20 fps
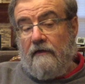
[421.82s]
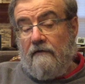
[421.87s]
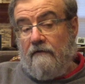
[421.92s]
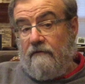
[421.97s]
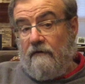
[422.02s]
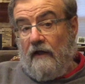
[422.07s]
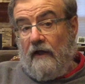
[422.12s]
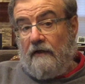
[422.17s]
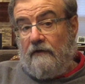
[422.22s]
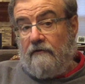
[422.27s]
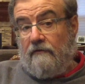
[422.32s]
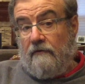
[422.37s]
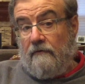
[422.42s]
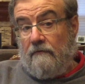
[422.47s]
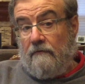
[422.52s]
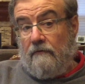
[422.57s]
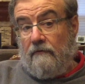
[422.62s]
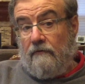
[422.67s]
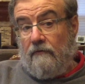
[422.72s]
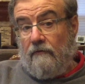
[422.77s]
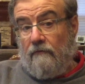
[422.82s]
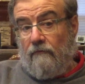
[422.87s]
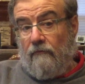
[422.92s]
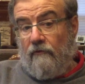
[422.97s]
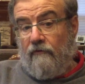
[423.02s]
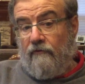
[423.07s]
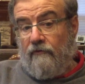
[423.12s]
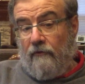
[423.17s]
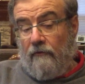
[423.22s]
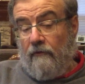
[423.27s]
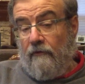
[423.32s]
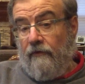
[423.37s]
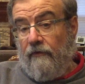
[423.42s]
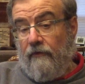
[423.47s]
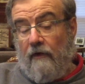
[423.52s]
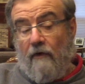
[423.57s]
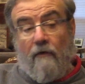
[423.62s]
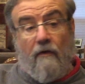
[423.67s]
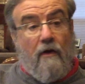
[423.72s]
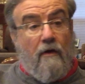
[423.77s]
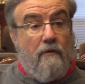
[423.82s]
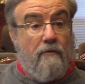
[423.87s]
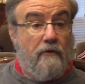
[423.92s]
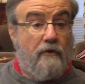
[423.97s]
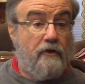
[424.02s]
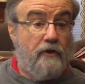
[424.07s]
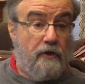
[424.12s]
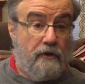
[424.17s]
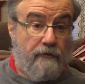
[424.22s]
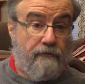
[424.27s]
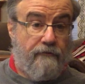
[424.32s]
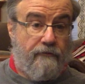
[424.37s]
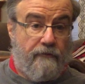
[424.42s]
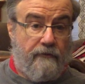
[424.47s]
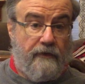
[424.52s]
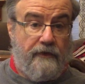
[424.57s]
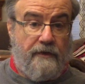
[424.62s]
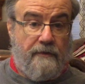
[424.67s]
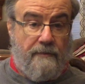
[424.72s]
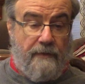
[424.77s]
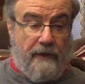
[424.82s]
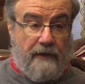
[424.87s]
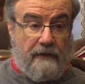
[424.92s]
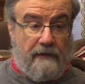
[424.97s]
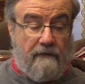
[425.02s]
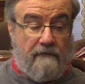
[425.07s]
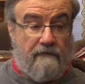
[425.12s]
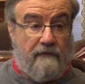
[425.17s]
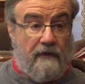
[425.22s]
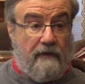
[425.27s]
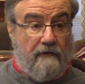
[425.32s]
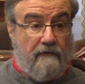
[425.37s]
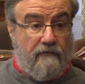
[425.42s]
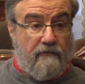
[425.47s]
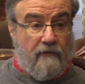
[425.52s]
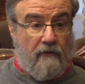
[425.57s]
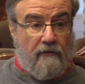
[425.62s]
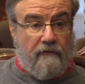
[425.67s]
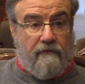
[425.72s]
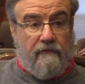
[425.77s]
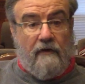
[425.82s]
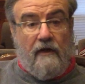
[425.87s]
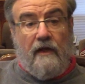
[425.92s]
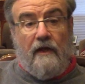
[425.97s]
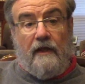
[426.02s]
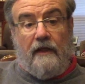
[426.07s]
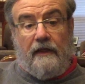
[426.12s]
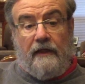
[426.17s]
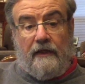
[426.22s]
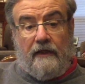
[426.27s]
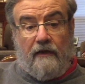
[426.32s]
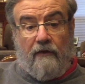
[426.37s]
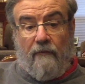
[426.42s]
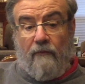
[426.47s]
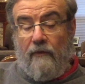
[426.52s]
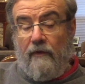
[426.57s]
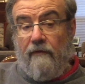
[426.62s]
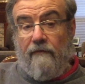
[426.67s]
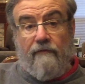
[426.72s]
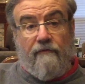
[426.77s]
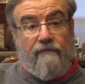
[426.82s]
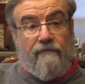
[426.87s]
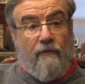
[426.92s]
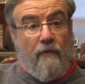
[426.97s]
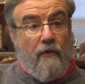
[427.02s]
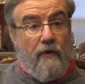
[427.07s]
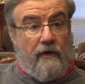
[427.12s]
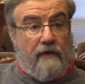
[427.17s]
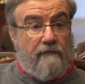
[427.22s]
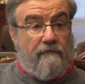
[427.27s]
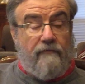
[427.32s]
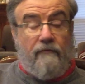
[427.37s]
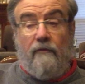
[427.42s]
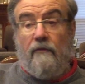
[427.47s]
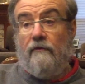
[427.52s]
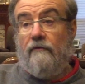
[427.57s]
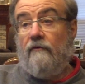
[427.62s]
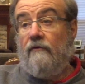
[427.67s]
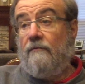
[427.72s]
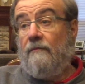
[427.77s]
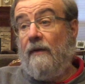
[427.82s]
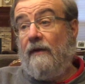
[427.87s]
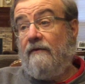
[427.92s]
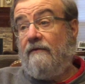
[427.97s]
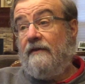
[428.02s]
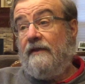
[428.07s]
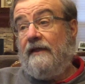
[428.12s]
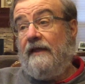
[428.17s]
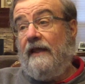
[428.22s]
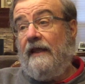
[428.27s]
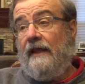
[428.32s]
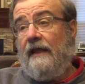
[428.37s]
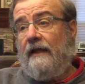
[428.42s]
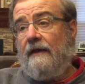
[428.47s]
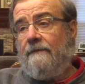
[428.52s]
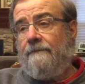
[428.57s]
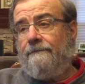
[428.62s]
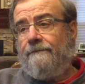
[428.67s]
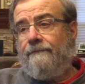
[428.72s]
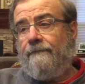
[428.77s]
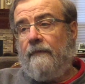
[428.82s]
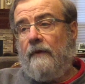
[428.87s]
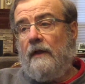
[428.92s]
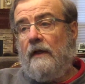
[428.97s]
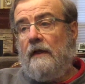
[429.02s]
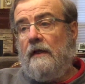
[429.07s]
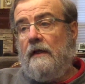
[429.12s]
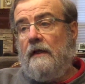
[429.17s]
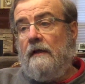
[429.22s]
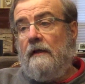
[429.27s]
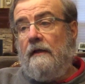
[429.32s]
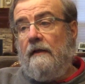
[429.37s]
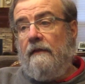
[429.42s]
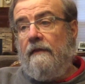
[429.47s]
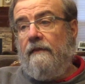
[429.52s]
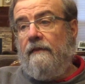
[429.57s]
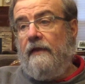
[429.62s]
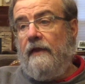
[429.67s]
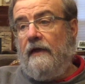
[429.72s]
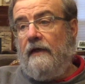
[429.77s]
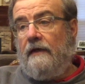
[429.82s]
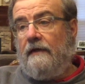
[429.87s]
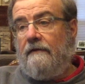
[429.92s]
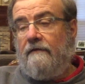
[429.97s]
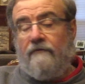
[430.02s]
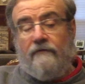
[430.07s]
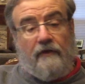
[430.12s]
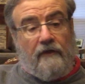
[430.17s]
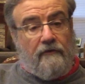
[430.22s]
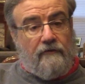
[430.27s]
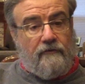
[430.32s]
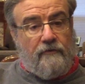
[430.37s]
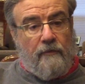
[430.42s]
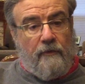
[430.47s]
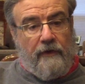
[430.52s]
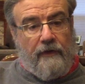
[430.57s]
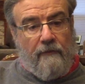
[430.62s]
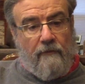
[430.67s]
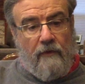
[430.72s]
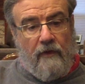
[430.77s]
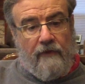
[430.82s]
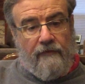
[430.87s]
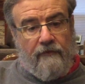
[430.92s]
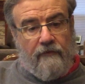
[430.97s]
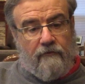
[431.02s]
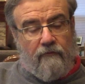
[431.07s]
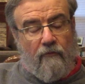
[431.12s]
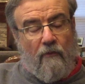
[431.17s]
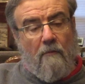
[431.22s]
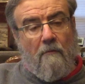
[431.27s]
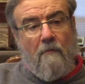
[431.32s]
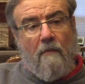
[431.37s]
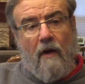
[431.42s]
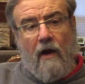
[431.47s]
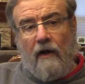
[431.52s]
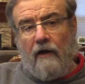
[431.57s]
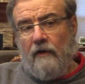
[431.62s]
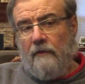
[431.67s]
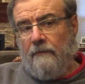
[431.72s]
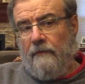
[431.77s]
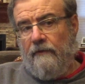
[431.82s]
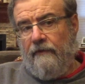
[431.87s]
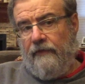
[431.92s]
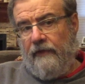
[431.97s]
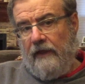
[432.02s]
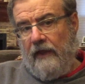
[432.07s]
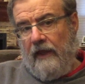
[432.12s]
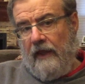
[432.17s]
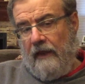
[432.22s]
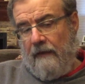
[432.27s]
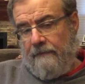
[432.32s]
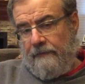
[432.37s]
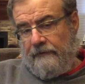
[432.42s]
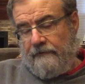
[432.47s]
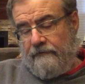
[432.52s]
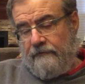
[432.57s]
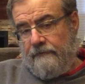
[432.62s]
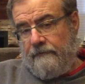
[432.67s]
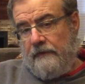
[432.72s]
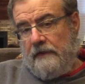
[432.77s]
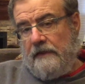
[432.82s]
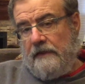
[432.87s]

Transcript: decides to reassert their own cultural independence, and he starts getting rid of the foreign influence as best he can. Then in 621, this remarkable thing happens,